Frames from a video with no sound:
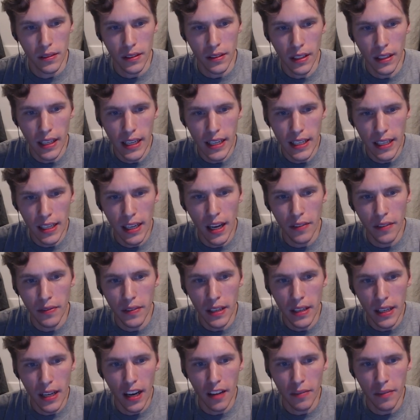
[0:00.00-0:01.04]
EDF,
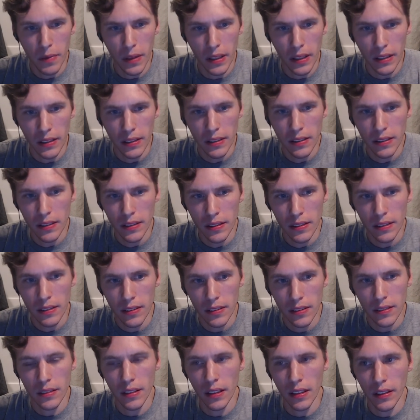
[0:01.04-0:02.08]
ENFP.
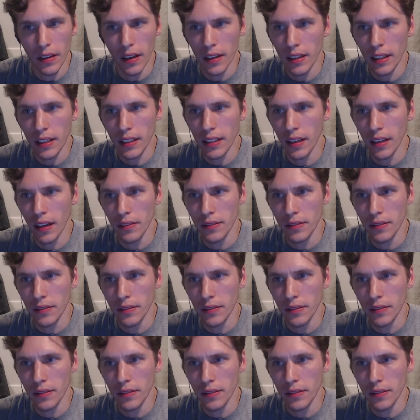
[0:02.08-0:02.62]
No, not EDF.